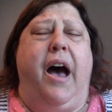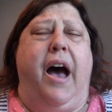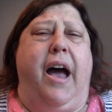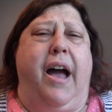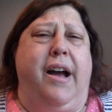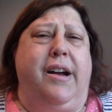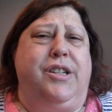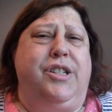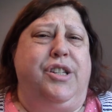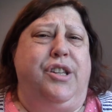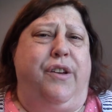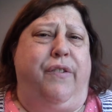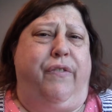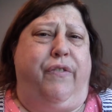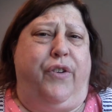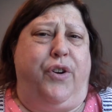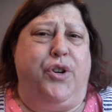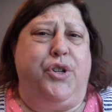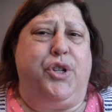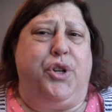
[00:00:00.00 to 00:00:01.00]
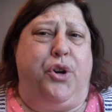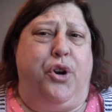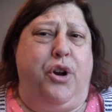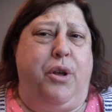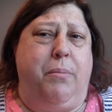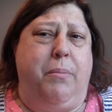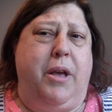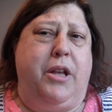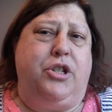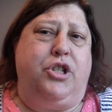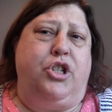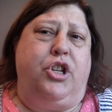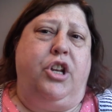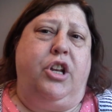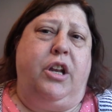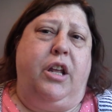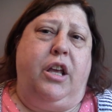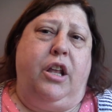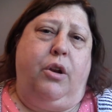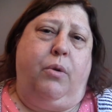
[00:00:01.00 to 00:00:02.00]
I actually first heard it
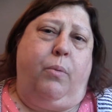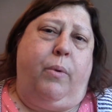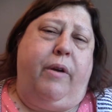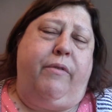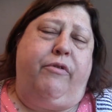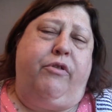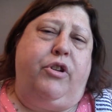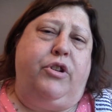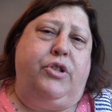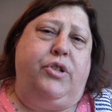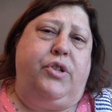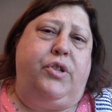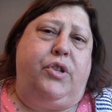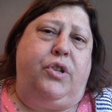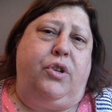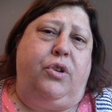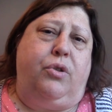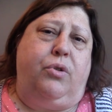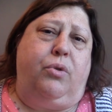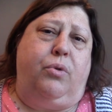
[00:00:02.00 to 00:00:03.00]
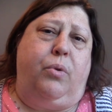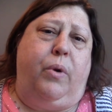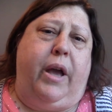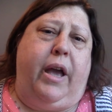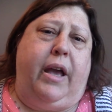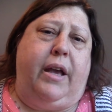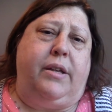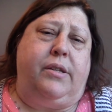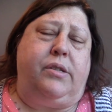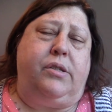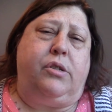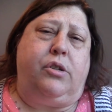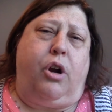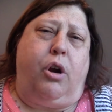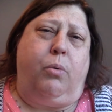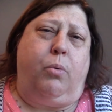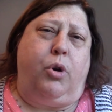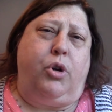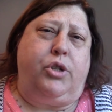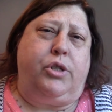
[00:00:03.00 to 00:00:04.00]
mentioned in reference to a
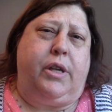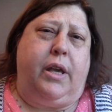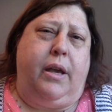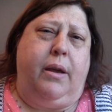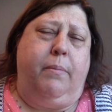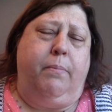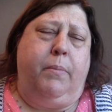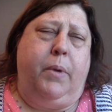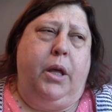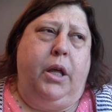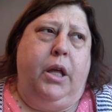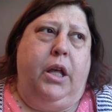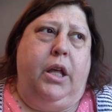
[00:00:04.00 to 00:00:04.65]
Star Wars game